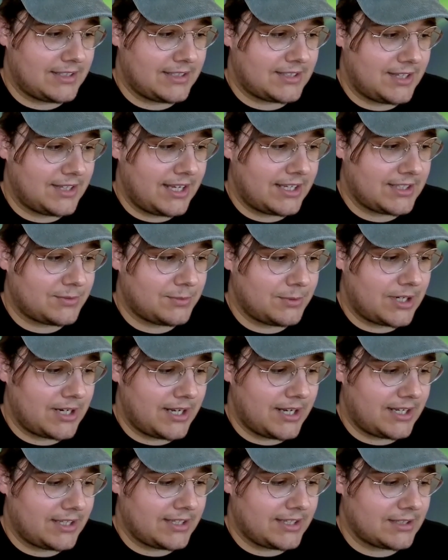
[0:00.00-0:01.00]
So that's
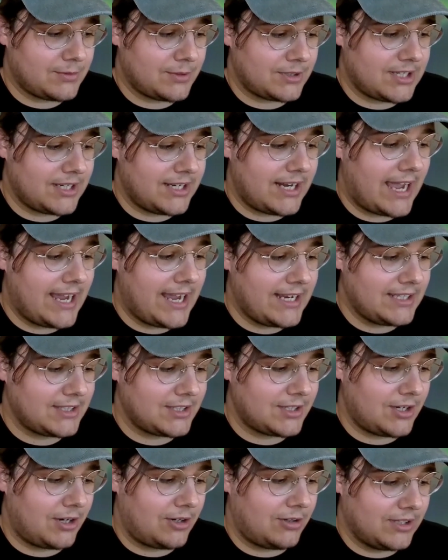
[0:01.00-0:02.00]
what
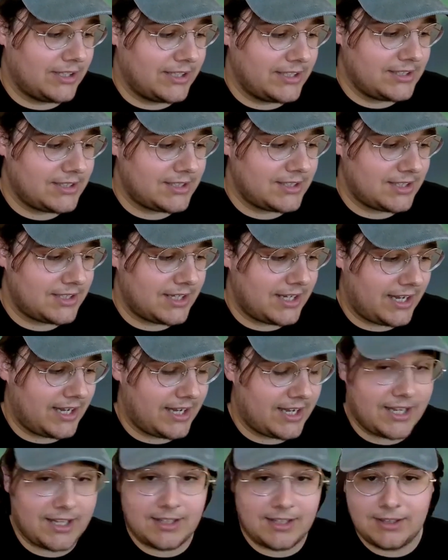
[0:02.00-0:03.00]
today's goal is.
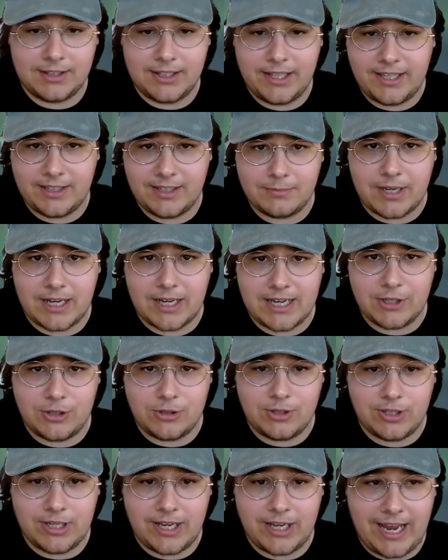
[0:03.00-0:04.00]
Liam, are
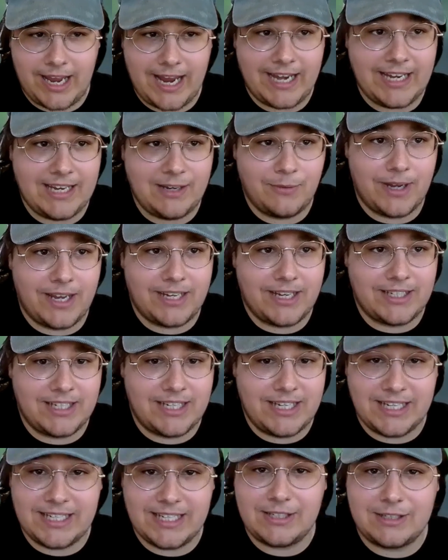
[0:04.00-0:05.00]
you anywhere
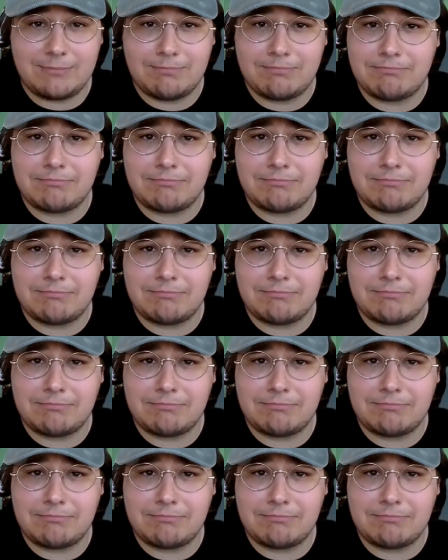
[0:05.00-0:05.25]
near